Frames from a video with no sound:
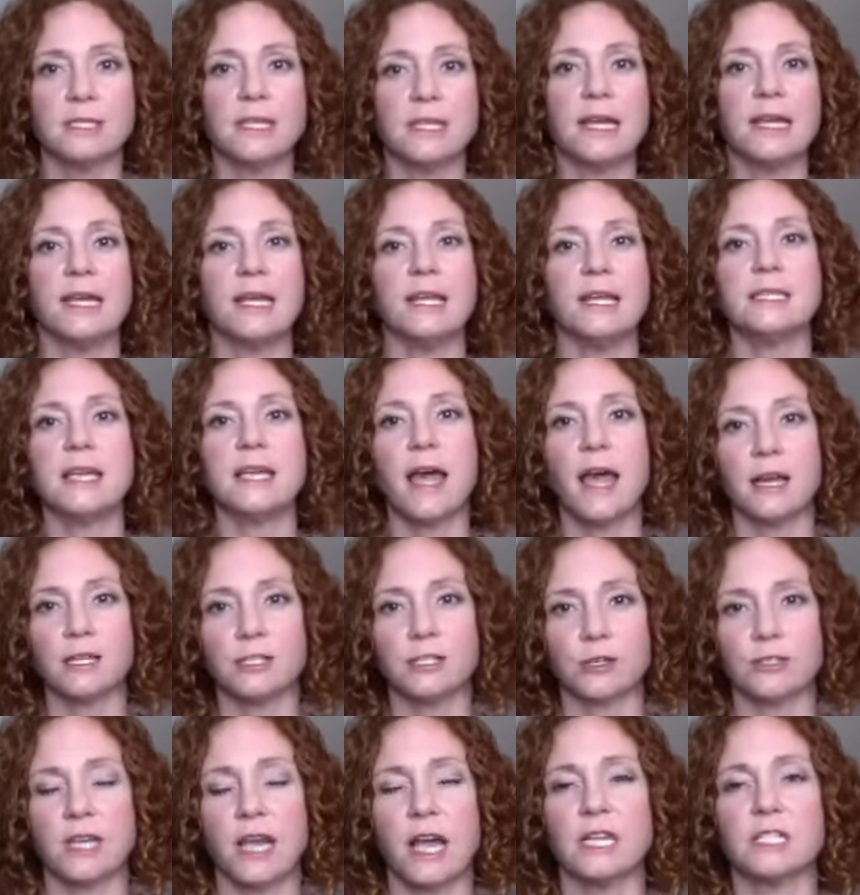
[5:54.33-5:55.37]
They need to
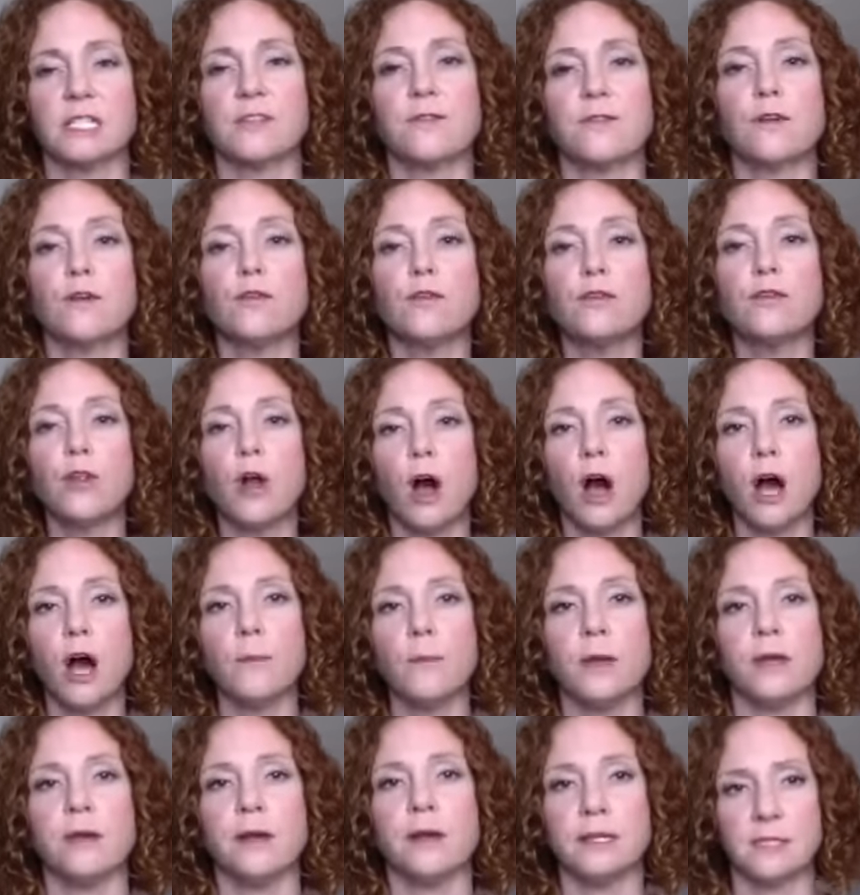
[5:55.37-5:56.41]
exercise for long
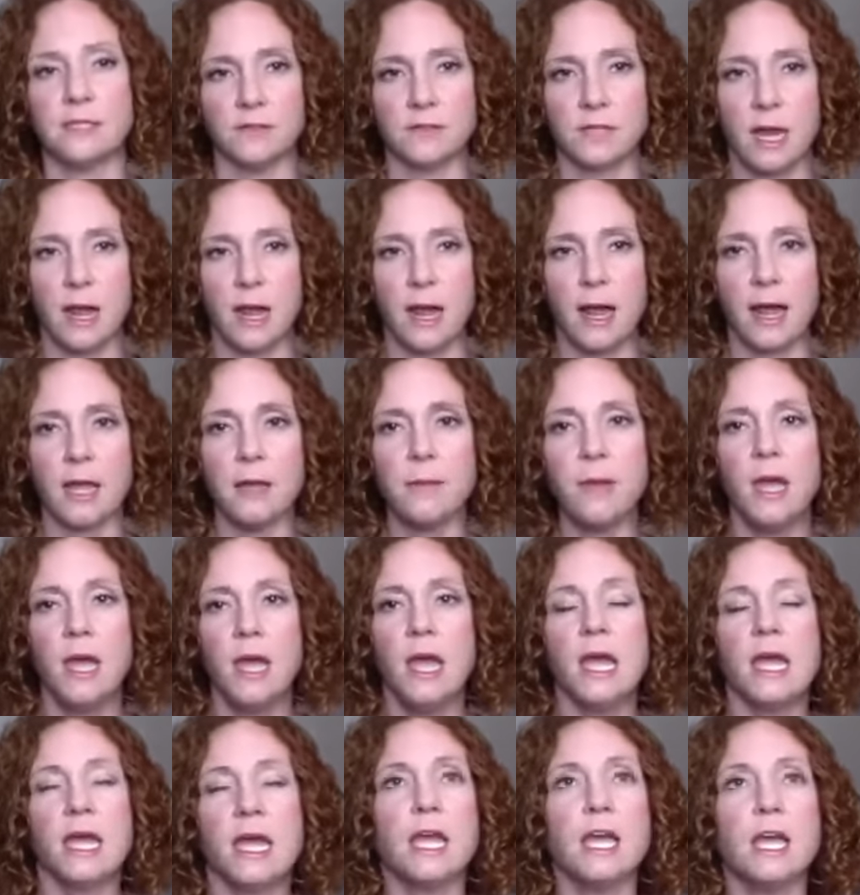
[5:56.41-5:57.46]
periods of time.
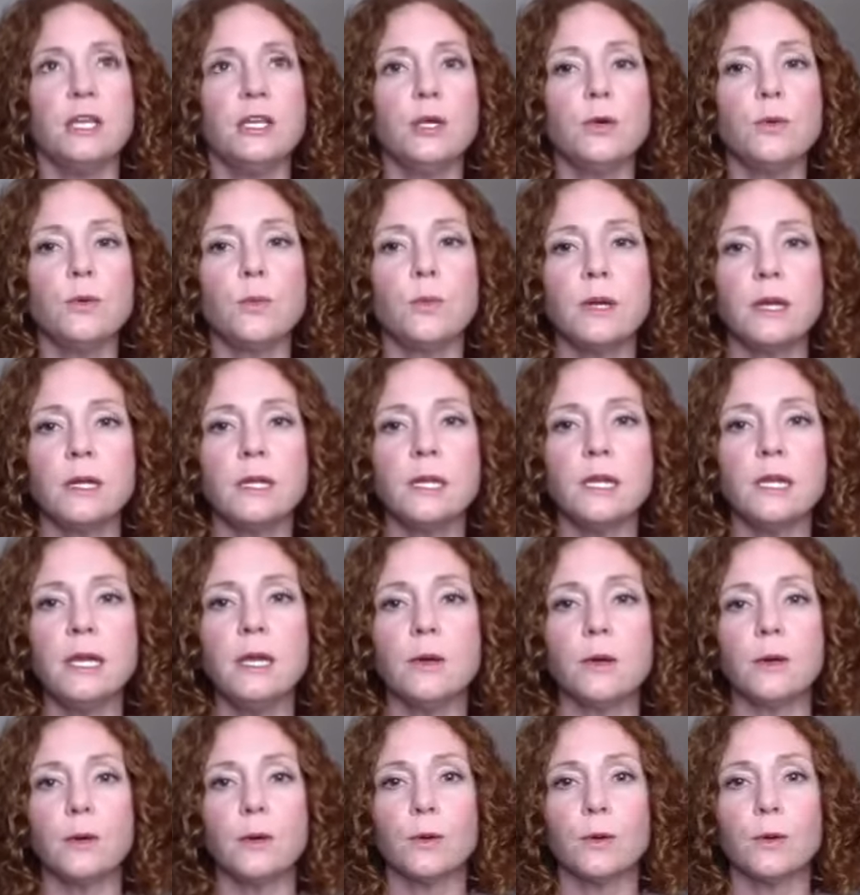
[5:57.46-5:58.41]
And you really,